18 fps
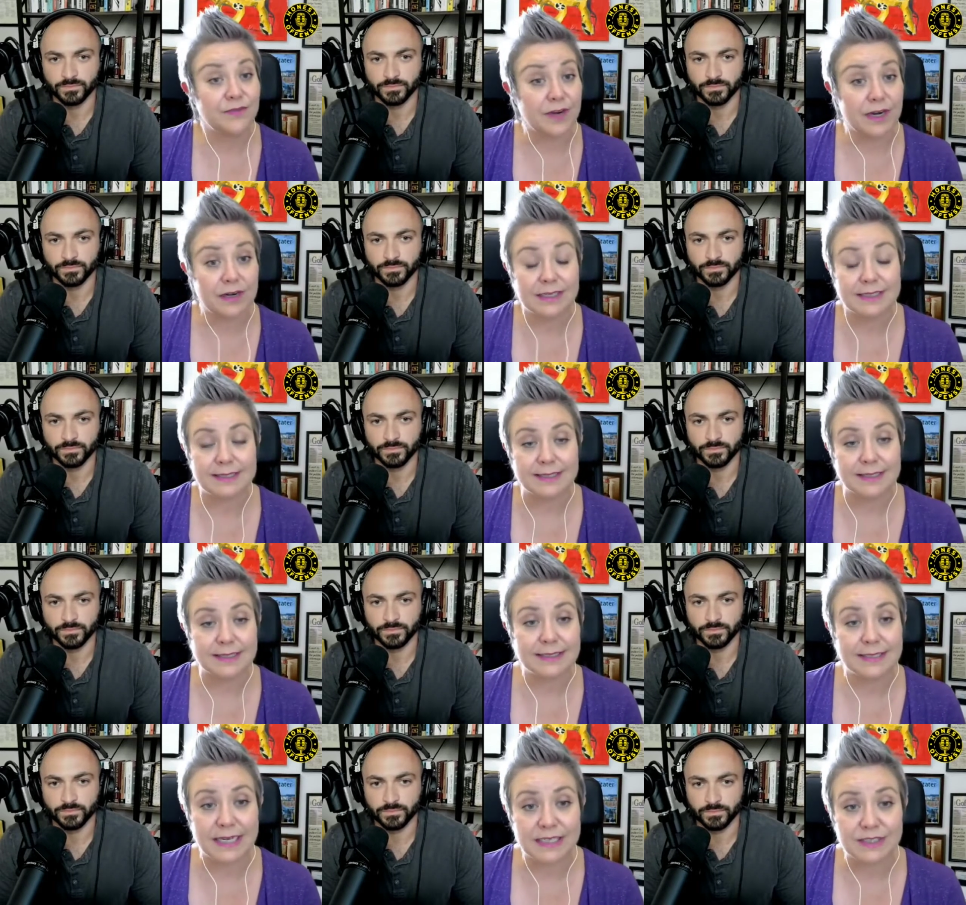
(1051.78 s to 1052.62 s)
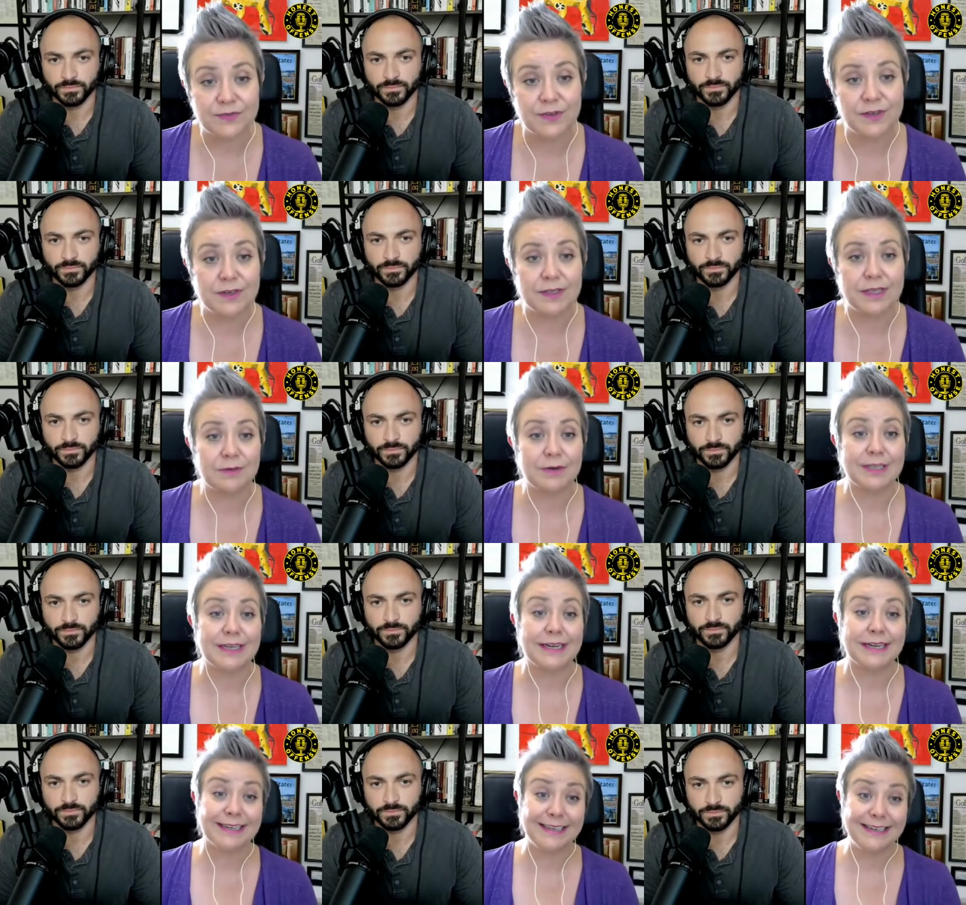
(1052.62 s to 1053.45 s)
Speaker 1: very successful. They
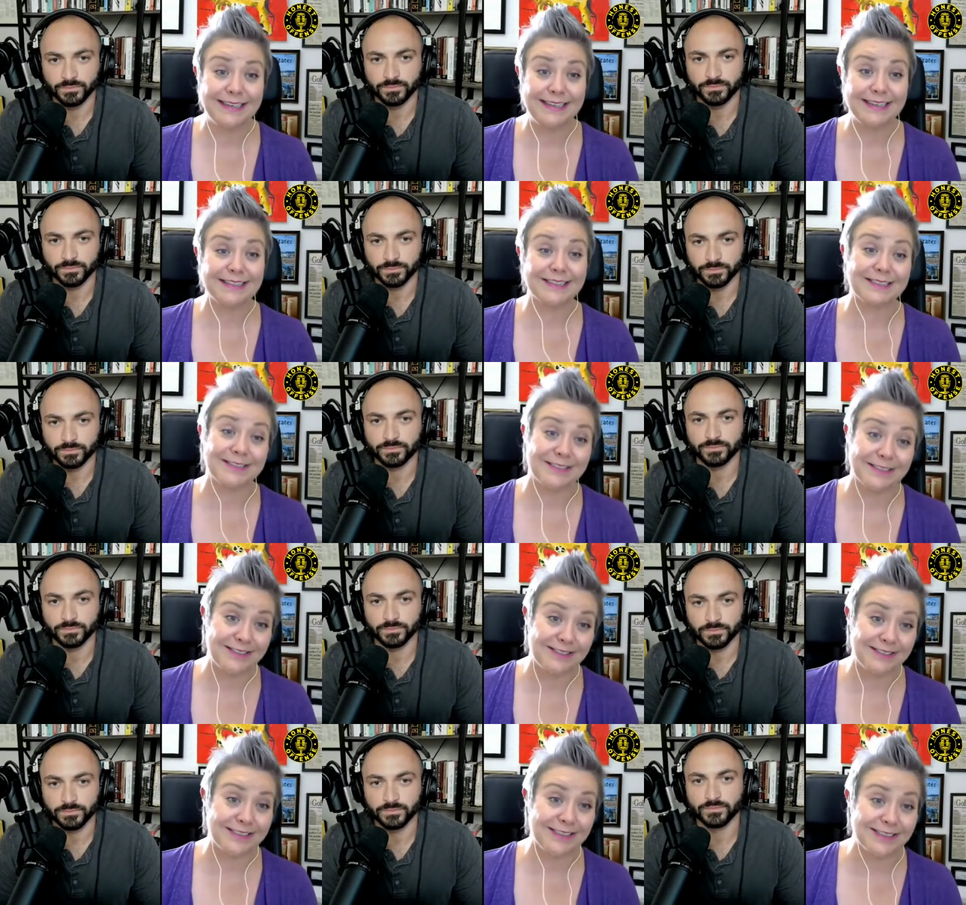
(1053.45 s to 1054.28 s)
were like, oh, this girl's